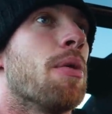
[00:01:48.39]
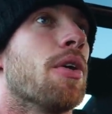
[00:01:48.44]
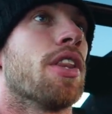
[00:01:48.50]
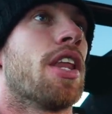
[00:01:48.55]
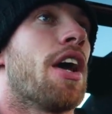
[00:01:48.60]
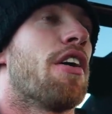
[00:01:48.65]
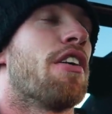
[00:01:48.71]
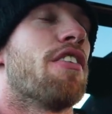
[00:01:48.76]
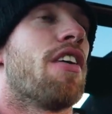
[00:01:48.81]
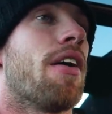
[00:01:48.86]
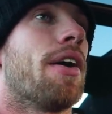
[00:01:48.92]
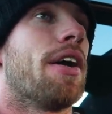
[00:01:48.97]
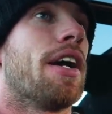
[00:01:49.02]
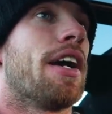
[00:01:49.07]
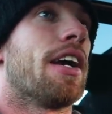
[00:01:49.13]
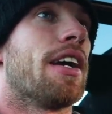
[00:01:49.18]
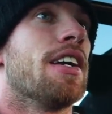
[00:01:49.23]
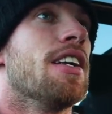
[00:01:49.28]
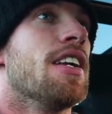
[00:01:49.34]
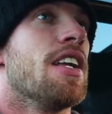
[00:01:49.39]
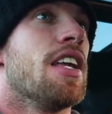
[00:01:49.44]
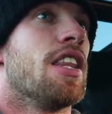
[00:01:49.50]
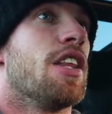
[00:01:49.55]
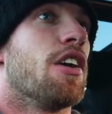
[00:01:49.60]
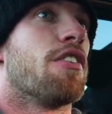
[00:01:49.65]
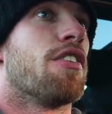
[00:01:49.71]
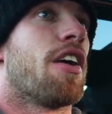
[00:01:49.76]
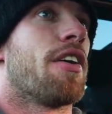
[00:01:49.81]
But they were very
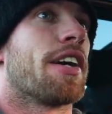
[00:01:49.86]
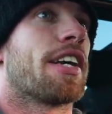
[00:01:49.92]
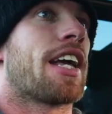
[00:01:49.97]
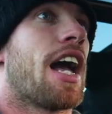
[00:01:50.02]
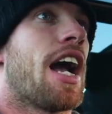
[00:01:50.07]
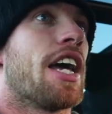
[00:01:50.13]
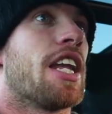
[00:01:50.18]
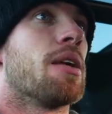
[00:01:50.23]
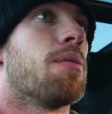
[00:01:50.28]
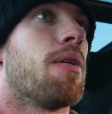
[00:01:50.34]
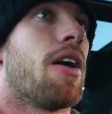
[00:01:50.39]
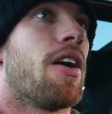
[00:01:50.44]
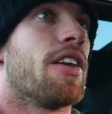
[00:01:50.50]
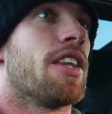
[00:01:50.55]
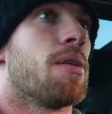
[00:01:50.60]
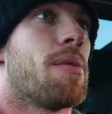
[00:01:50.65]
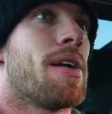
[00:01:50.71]
they were very kind about it.